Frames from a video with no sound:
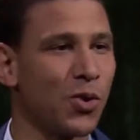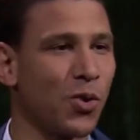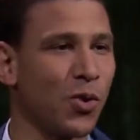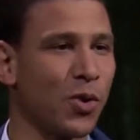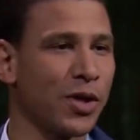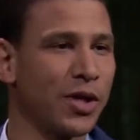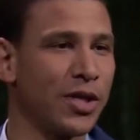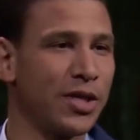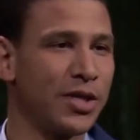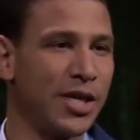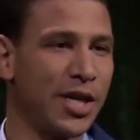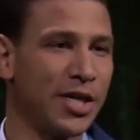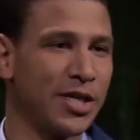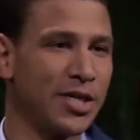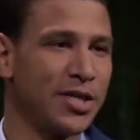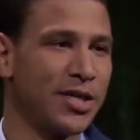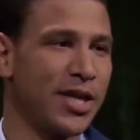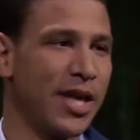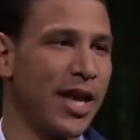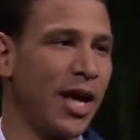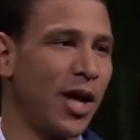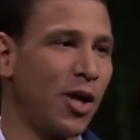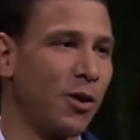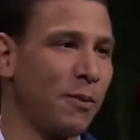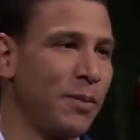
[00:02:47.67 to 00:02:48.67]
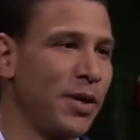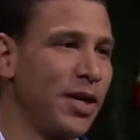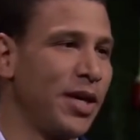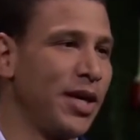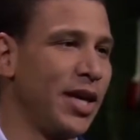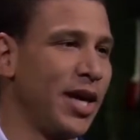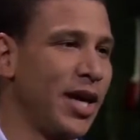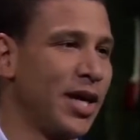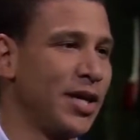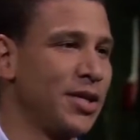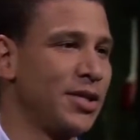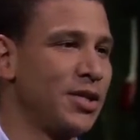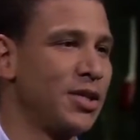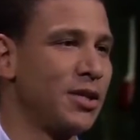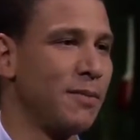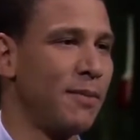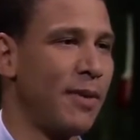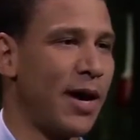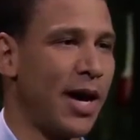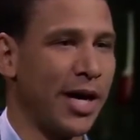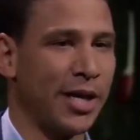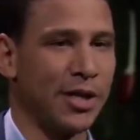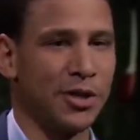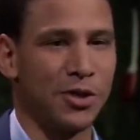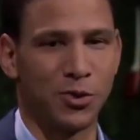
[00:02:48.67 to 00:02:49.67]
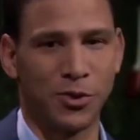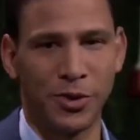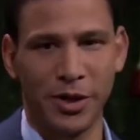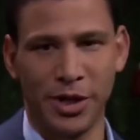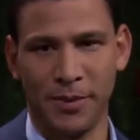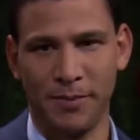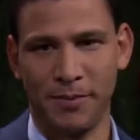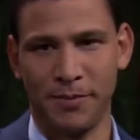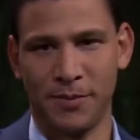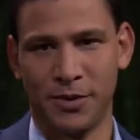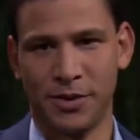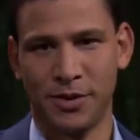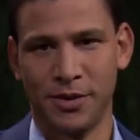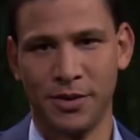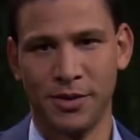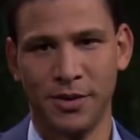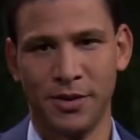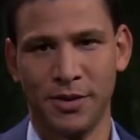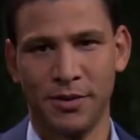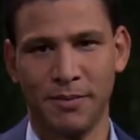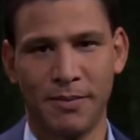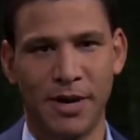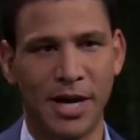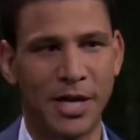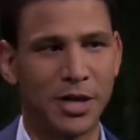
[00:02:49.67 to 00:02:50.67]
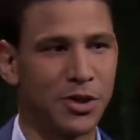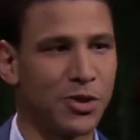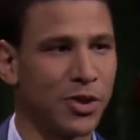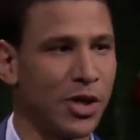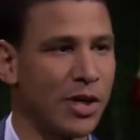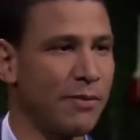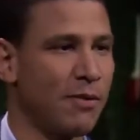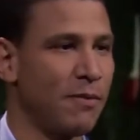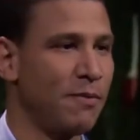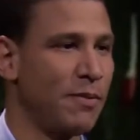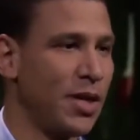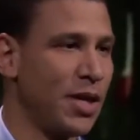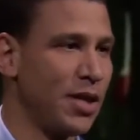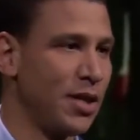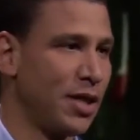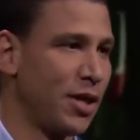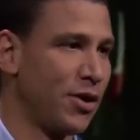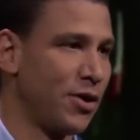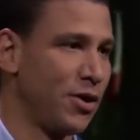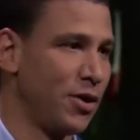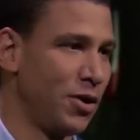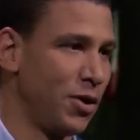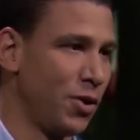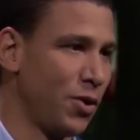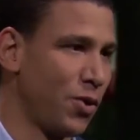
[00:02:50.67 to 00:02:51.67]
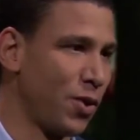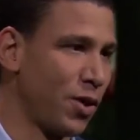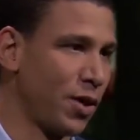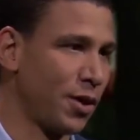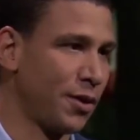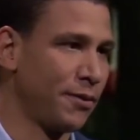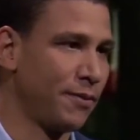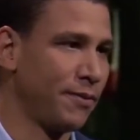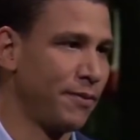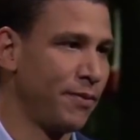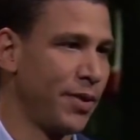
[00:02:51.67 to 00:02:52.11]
organizations that helped me get to my dreams, my dream of being there in New York.